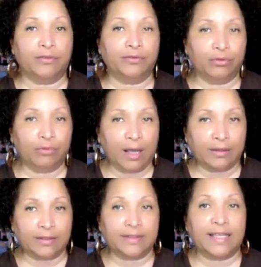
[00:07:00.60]
of
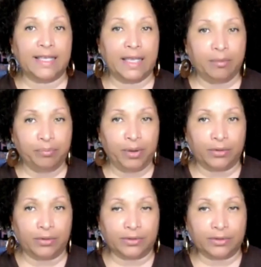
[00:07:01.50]
Uranus, the
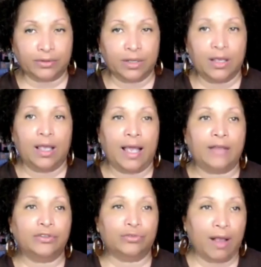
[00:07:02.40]
impulse
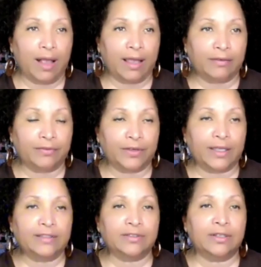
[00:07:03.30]
and drive
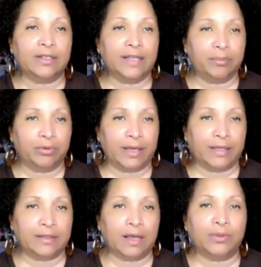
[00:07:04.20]
is to
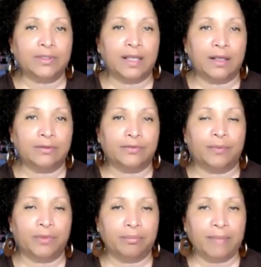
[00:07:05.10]
liberate ourselves
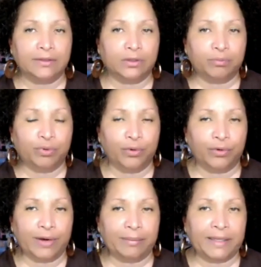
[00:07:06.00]
from the mental
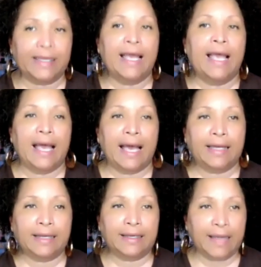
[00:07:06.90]
programming
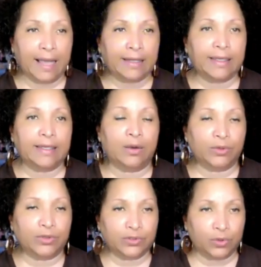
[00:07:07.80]
and align in
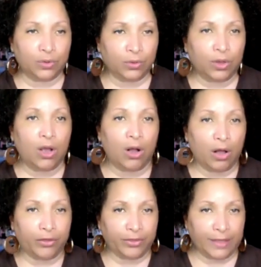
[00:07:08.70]
our soul
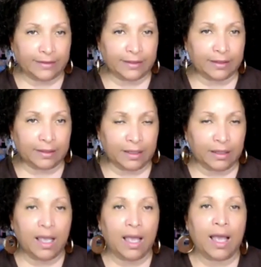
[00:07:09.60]

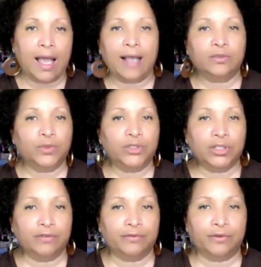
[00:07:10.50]
authentically as we
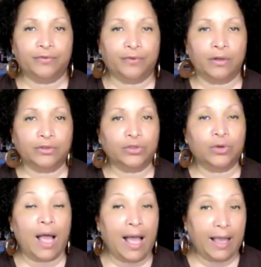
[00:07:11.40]
shift to
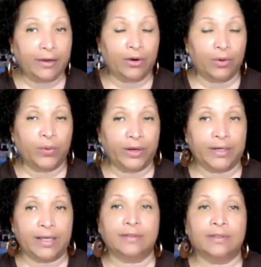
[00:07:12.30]
higher
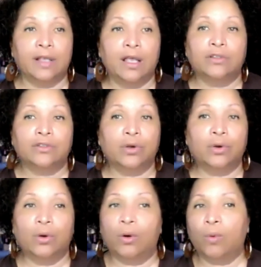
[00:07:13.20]
awareness.
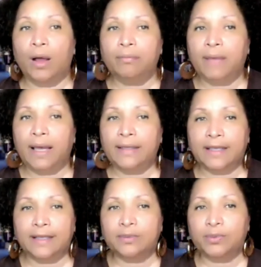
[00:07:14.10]
So one might
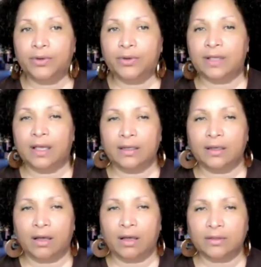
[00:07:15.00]
experience
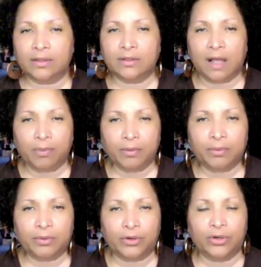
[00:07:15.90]
an
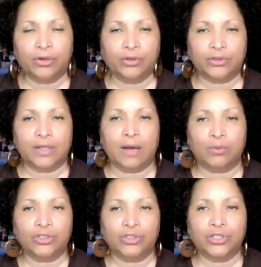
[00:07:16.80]
unstoppable urge that
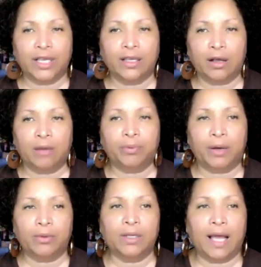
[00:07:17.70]
will shake up
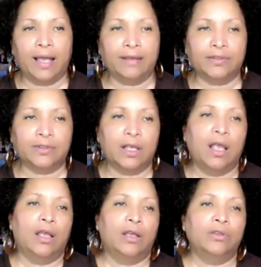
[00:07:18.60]
our lives.
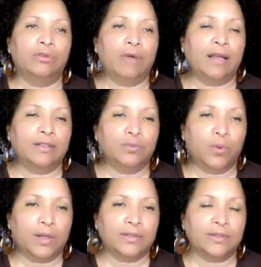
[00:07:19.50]
Uranus
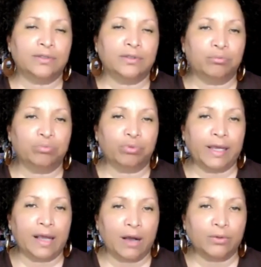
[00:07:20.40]
wants us to
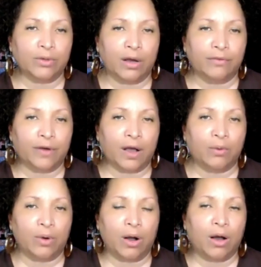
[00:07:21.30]
break out of
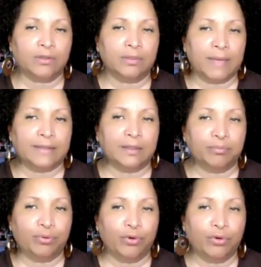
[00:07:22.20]
our
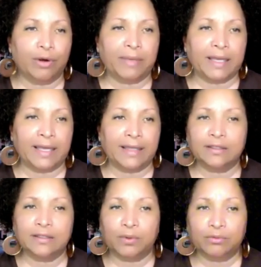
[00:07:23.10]
automatic programming,
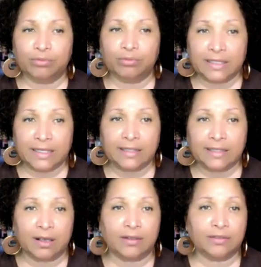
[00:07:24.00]
and this will
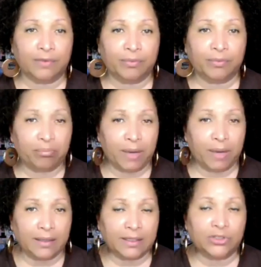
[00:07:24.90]
release us from the
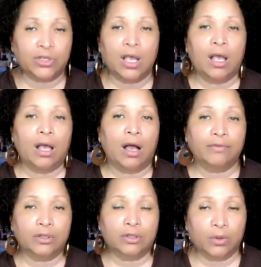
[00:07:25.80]
bondage
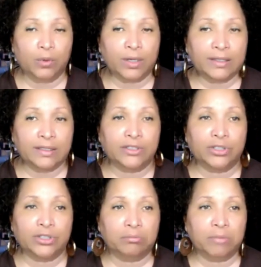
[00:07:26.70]
of the lower
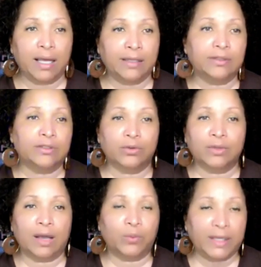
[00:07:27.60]
conditioned mind so
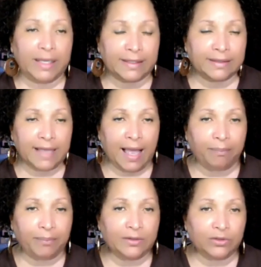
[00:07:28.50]
that we can
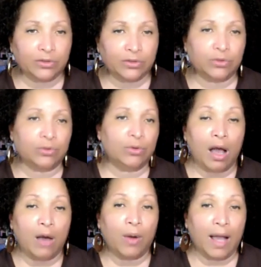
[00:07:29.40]
tap into
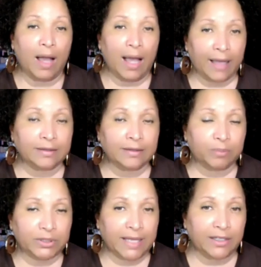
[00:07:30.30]
our
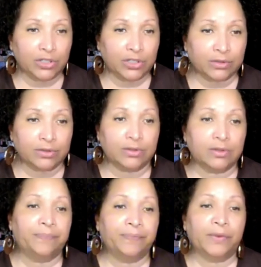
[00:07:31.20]
highest
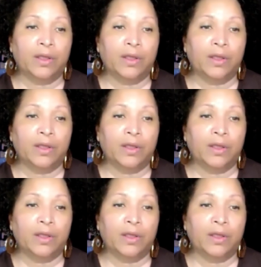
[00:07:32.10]
potentials.